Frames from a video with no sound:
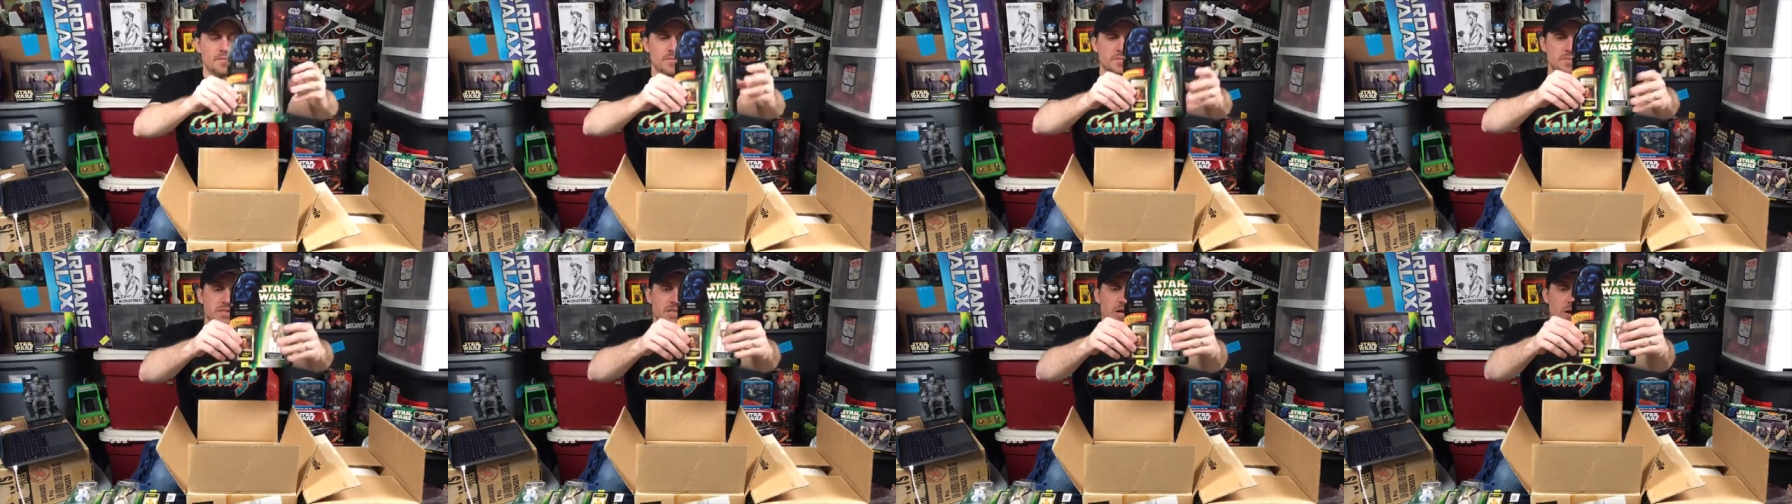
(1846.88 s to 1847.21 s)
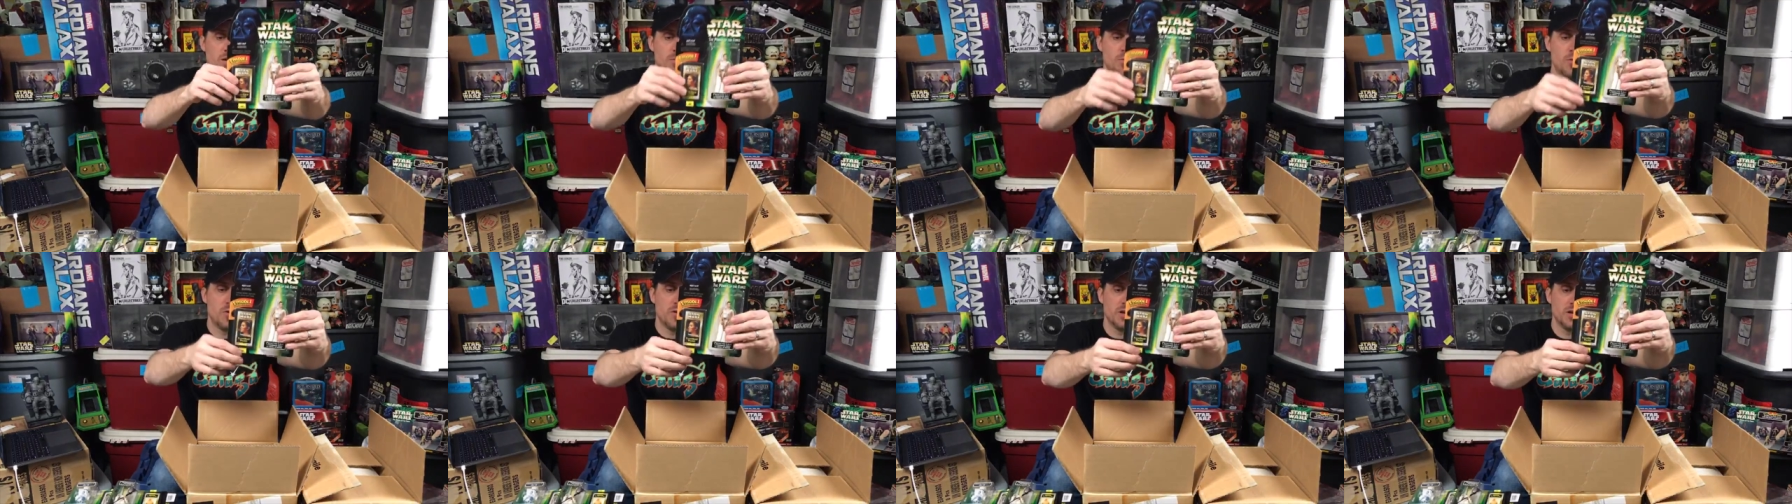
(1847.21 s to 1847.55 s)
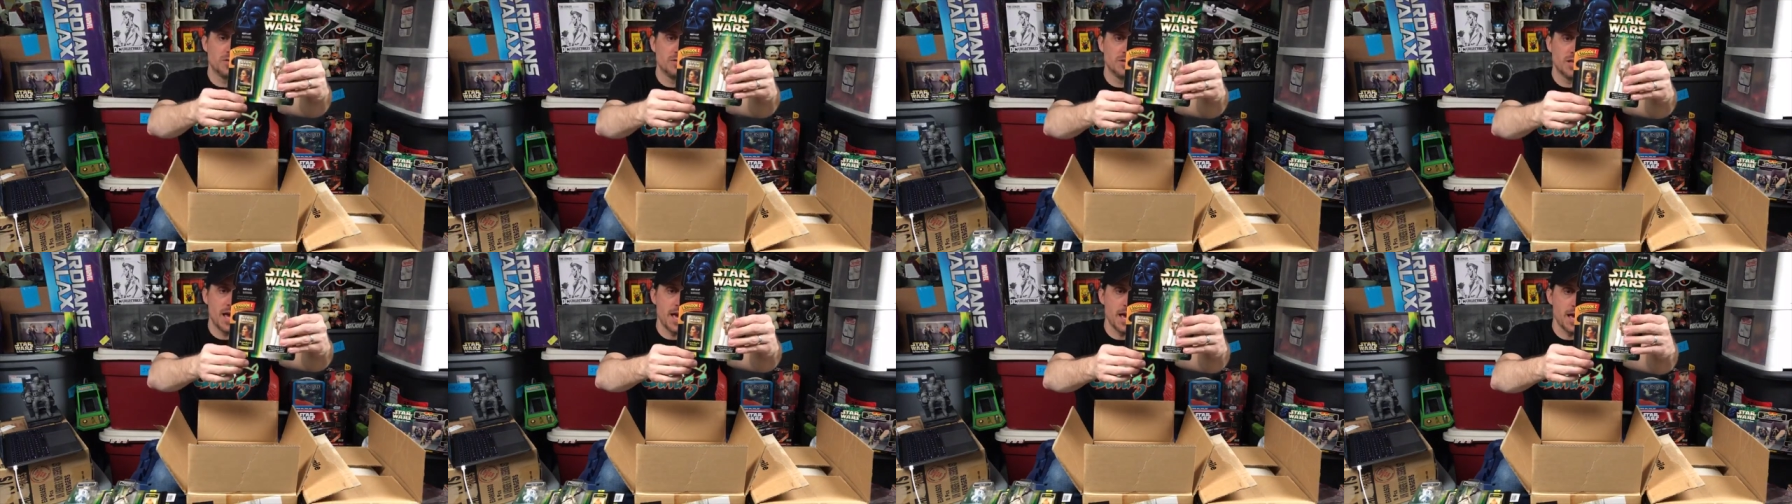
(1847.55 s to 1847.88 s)

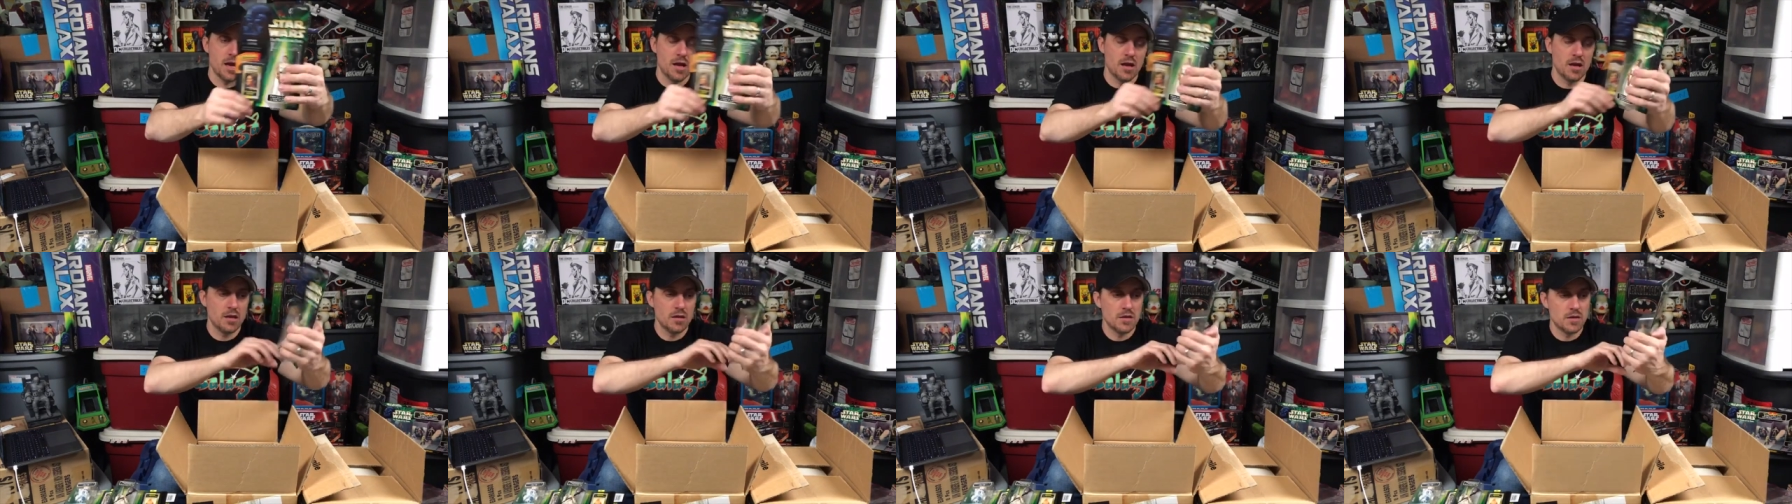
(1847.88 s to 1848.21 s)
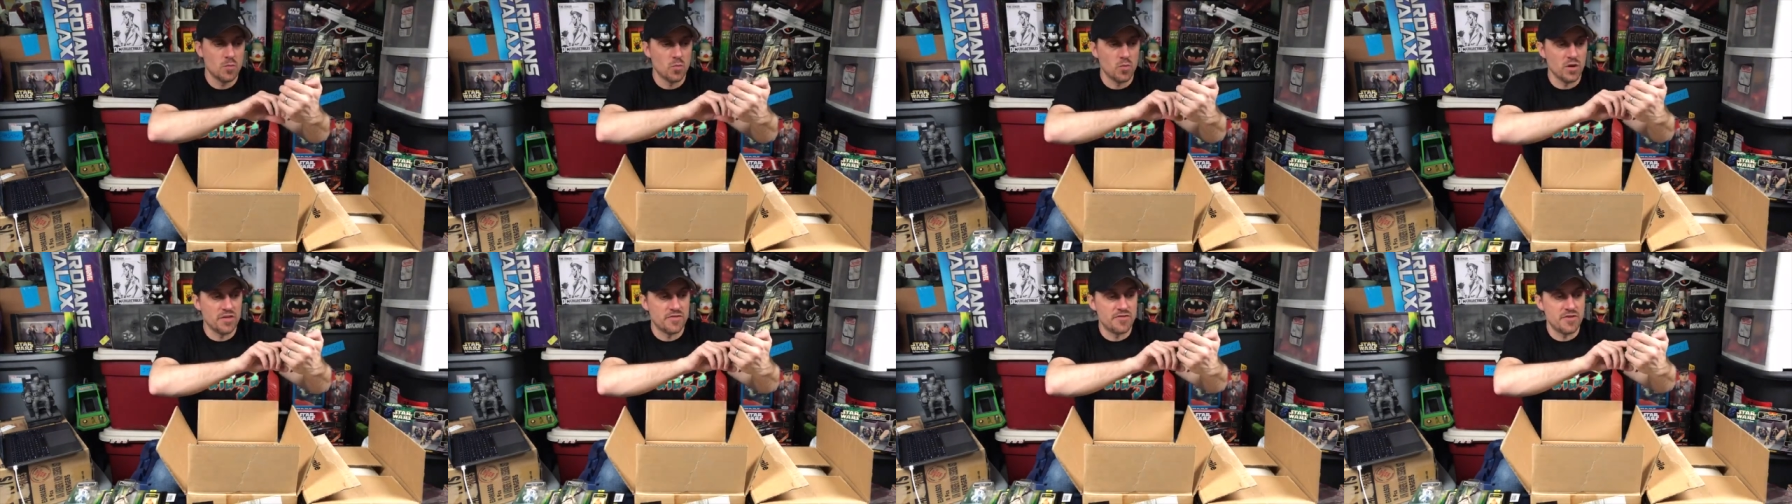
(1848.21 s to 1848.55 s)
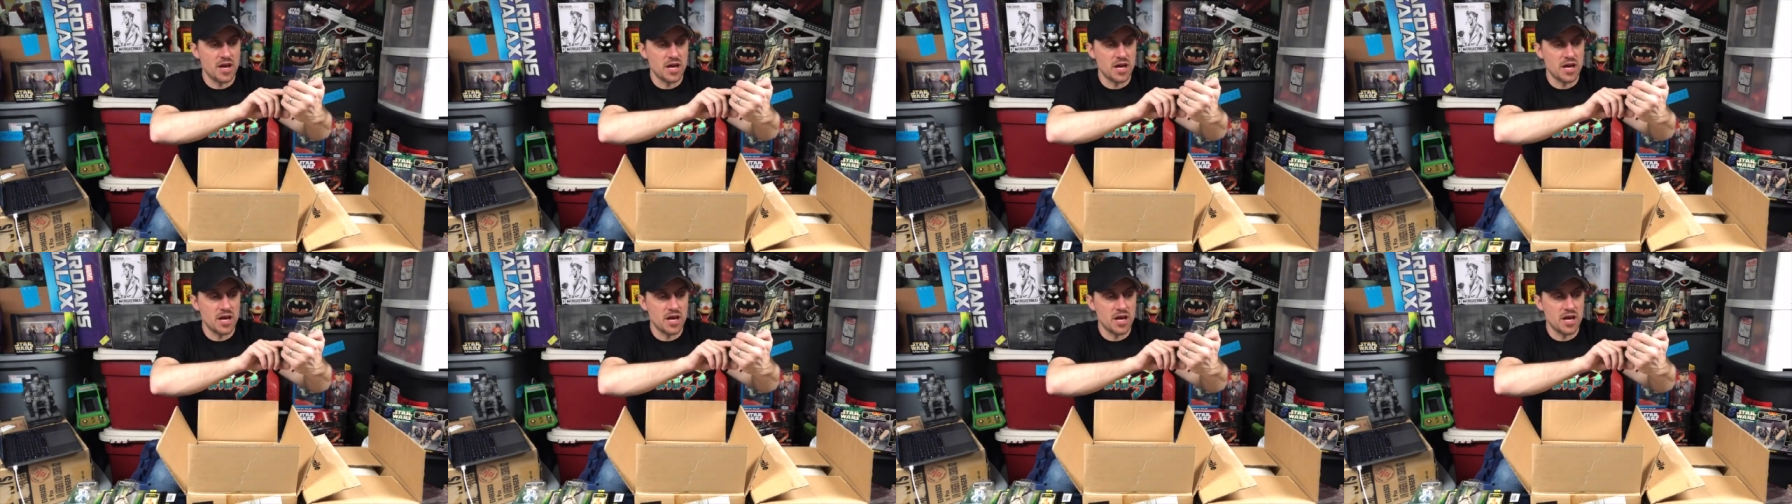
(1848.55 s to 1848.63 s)
Ceremonial Leia with